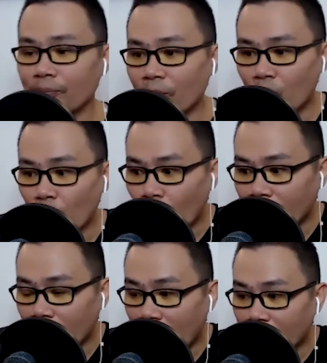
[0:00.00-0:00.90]

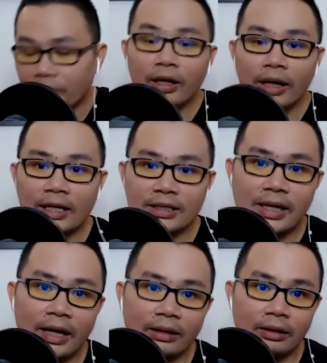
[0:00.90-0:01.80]
when I realized
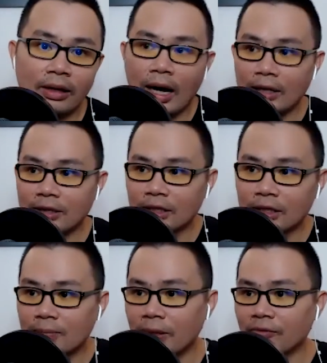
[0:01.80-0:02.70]
that, I just
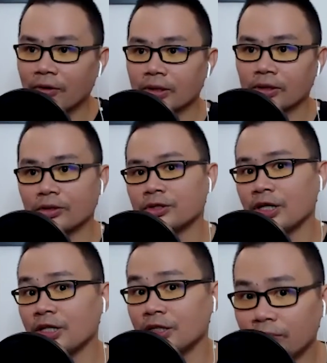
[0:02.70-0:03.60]
simply focus on
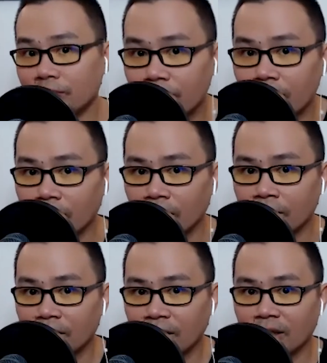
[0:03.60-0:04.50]
changing me.
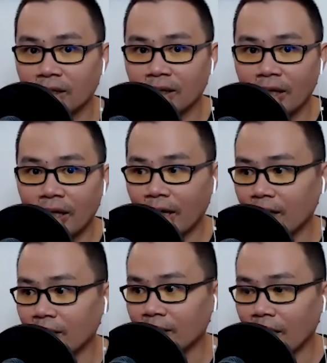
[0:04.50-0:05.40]

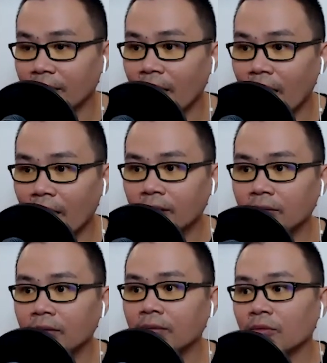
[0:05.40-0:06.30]
And then
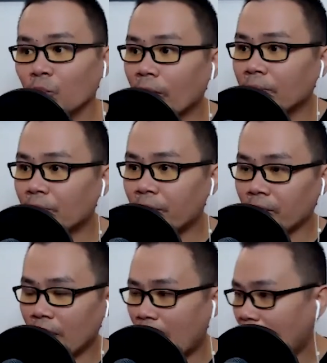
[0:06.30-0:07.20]
when
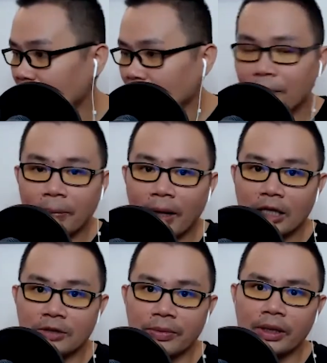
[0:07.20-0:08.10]
other people
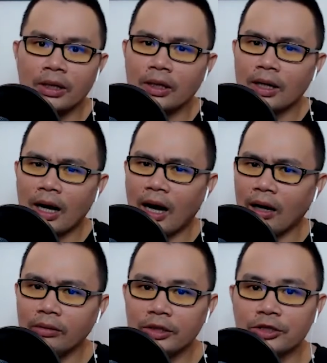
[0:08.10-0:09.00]
ask me,
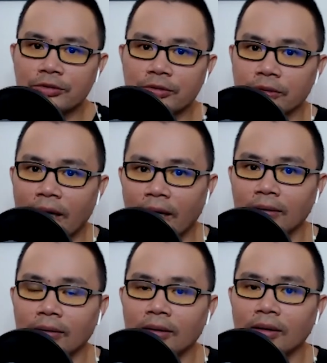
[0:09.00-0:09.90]
how did you do that?
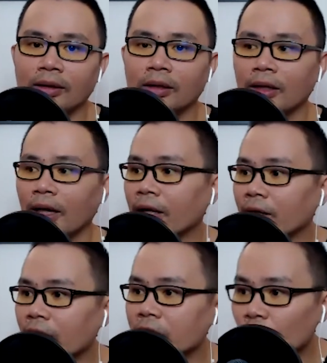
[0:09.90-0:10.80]
And
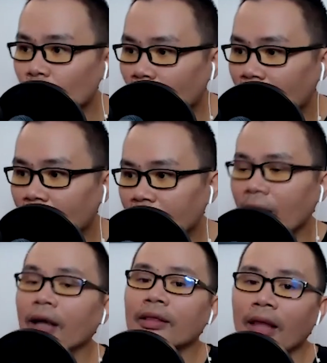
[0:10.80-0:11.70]
that's when
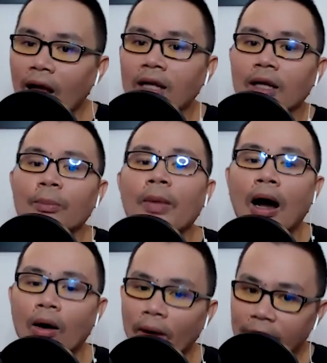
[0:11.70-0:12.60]
I tell them
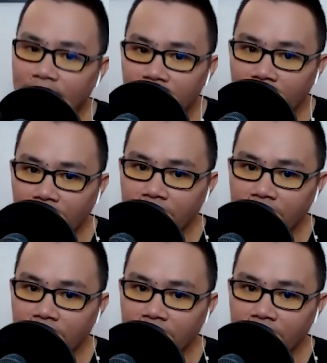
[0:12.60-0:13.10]
how I did it.